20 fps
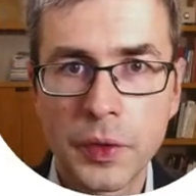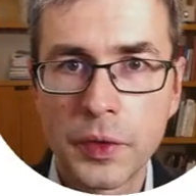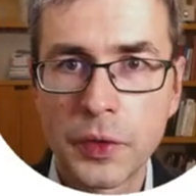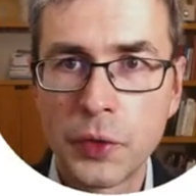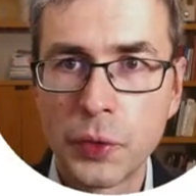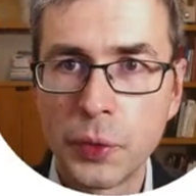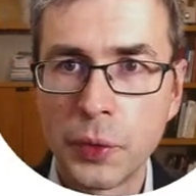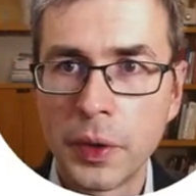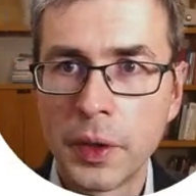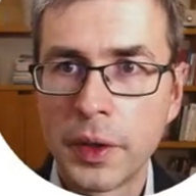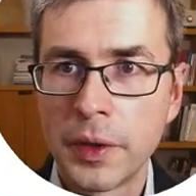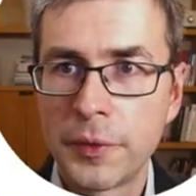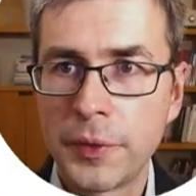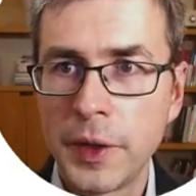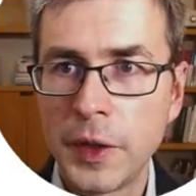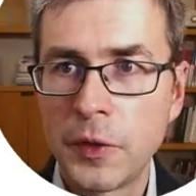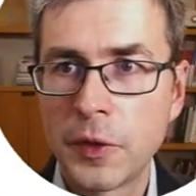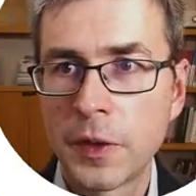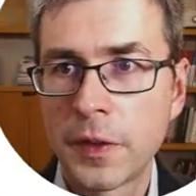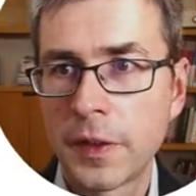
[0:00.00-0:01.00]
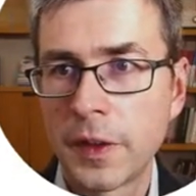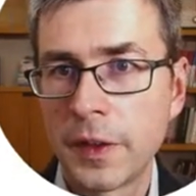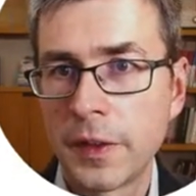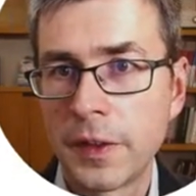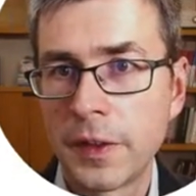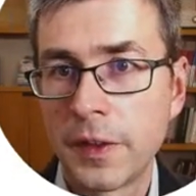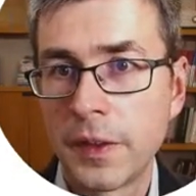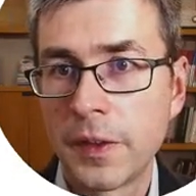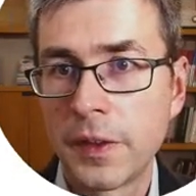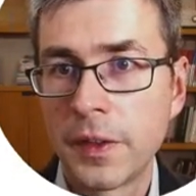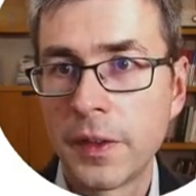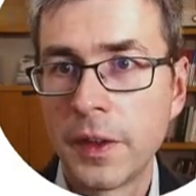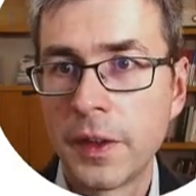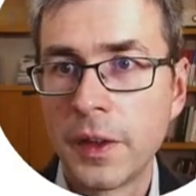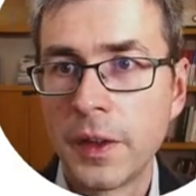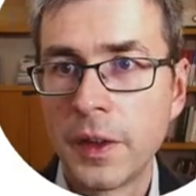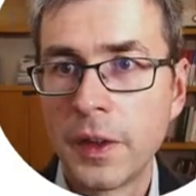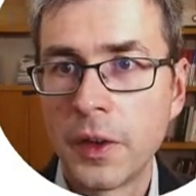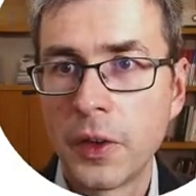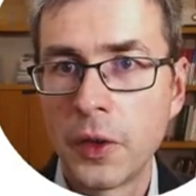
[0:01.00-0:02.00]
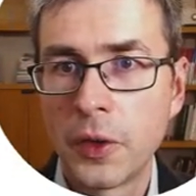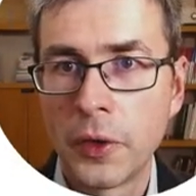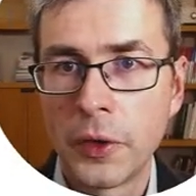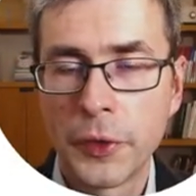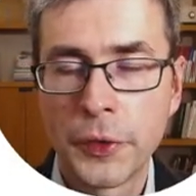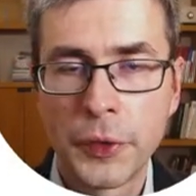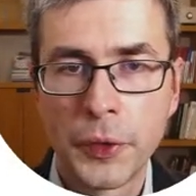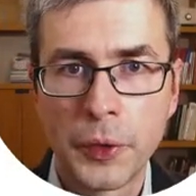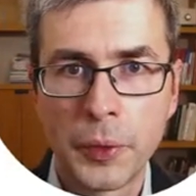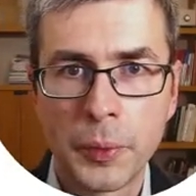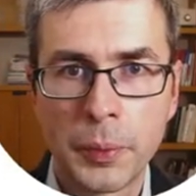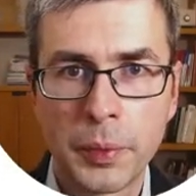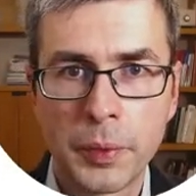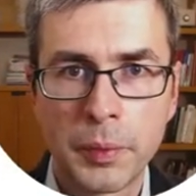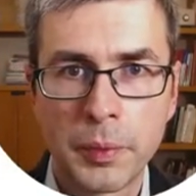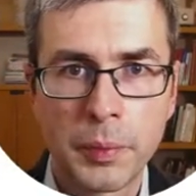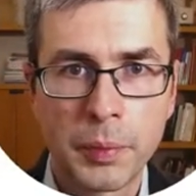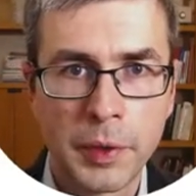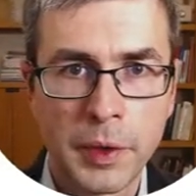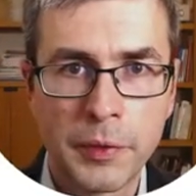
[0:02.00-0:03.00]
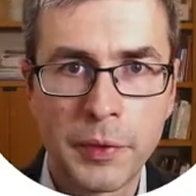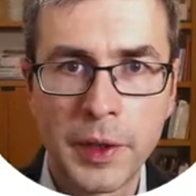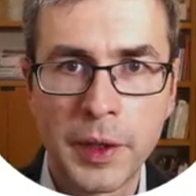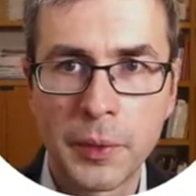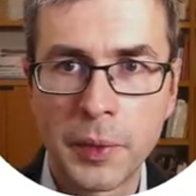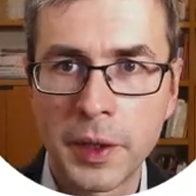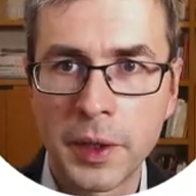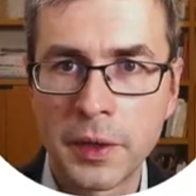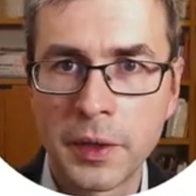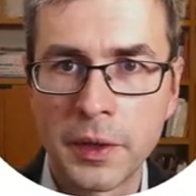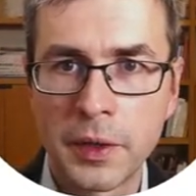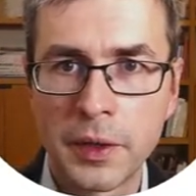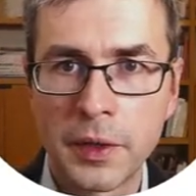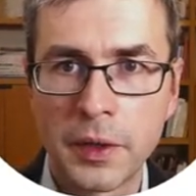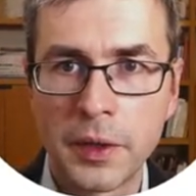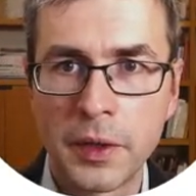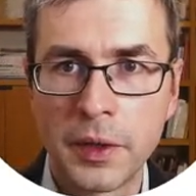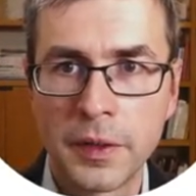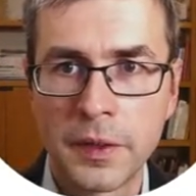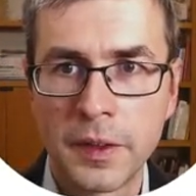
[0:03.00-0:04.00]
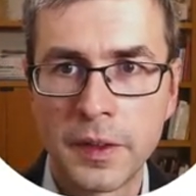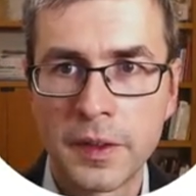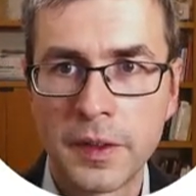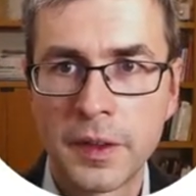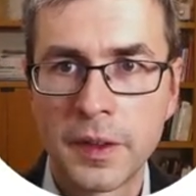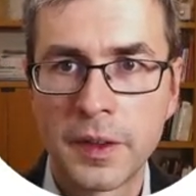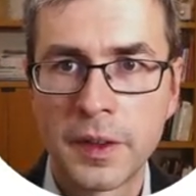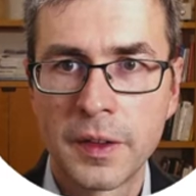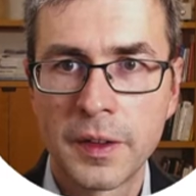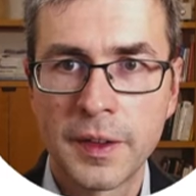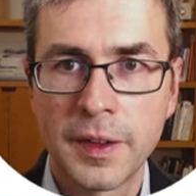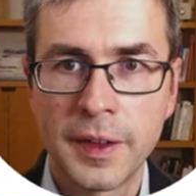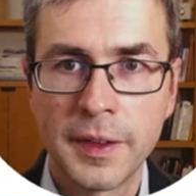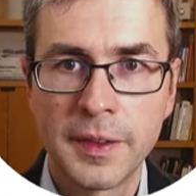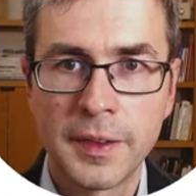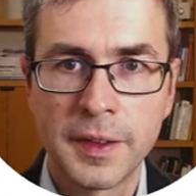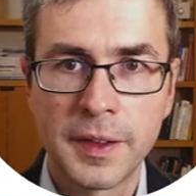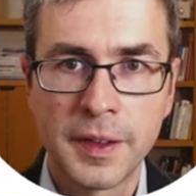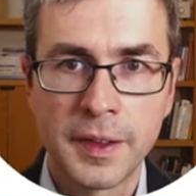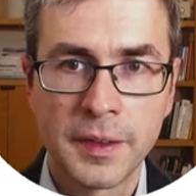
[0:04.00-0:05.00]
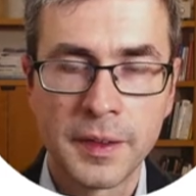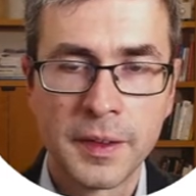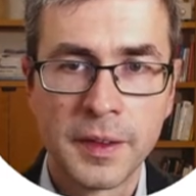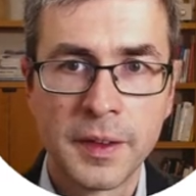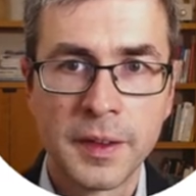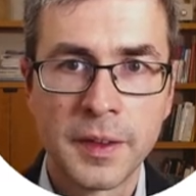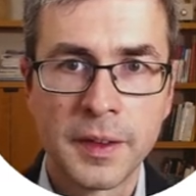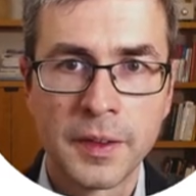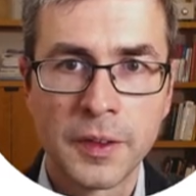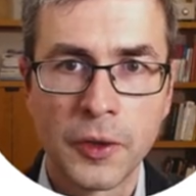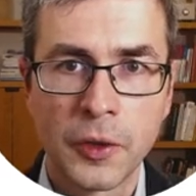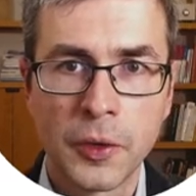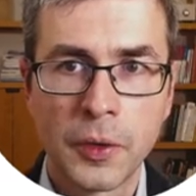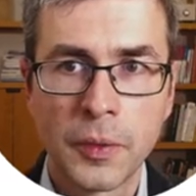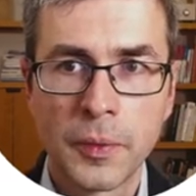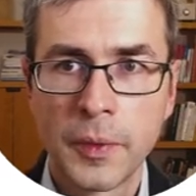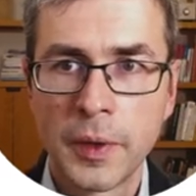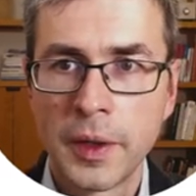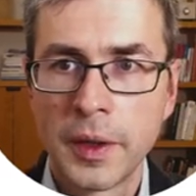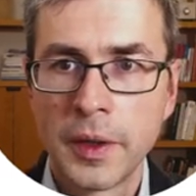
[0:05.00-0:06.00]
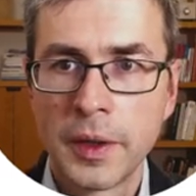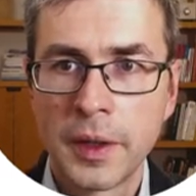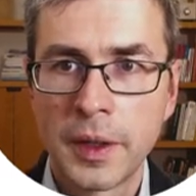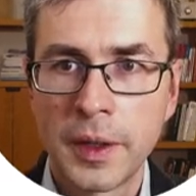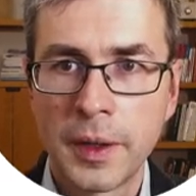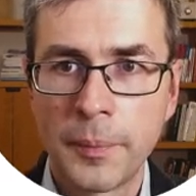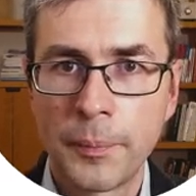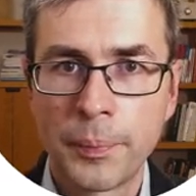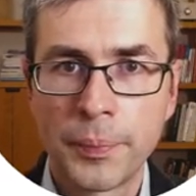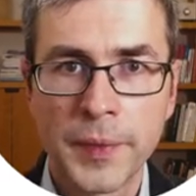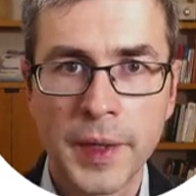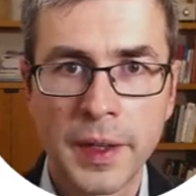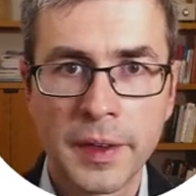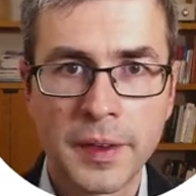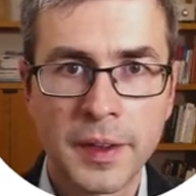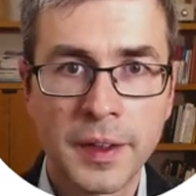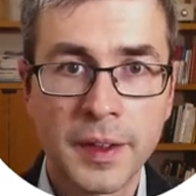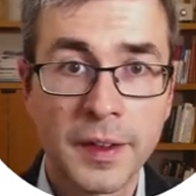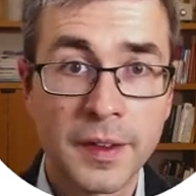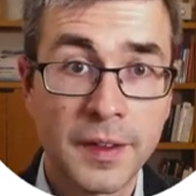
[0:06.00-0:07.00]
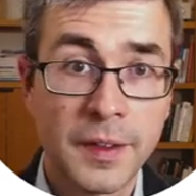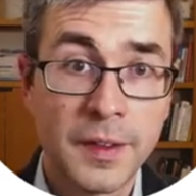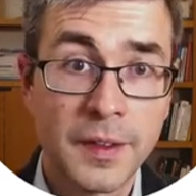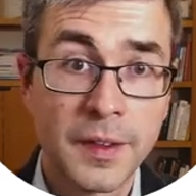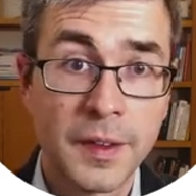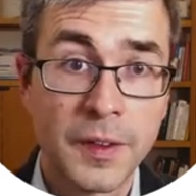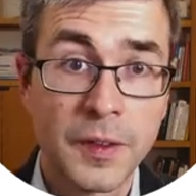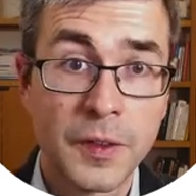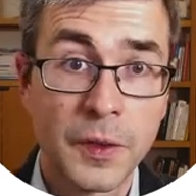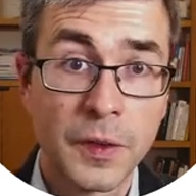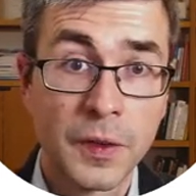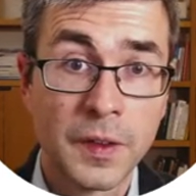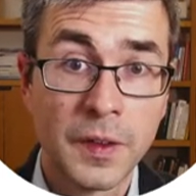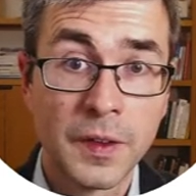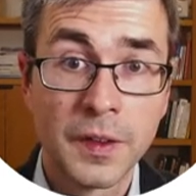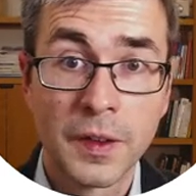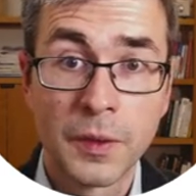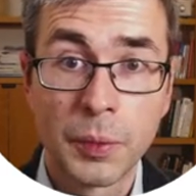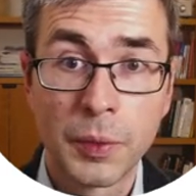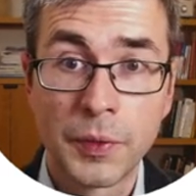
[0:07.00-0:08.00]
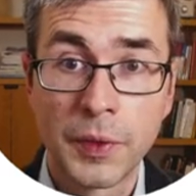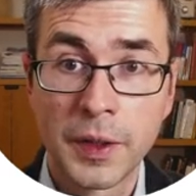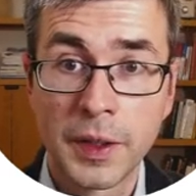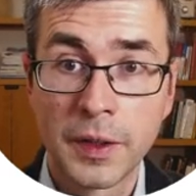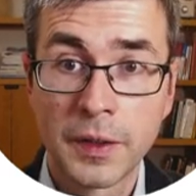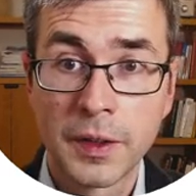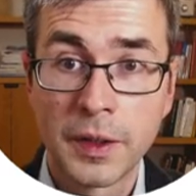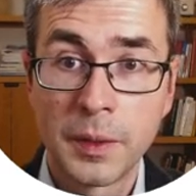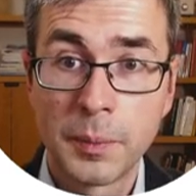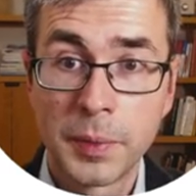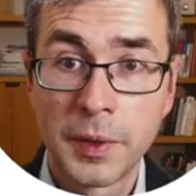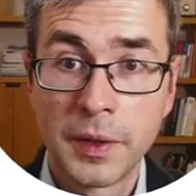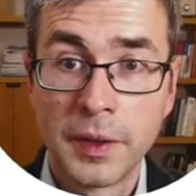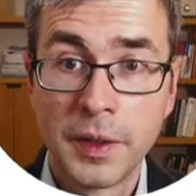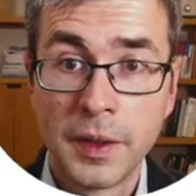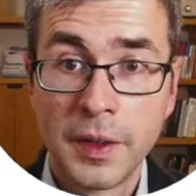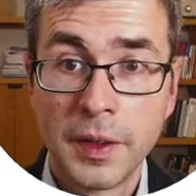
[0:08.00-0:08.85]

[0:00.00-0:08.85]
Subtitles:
two features, and this is also briefly written on this slide again. So I think it's easiest to see this with an example.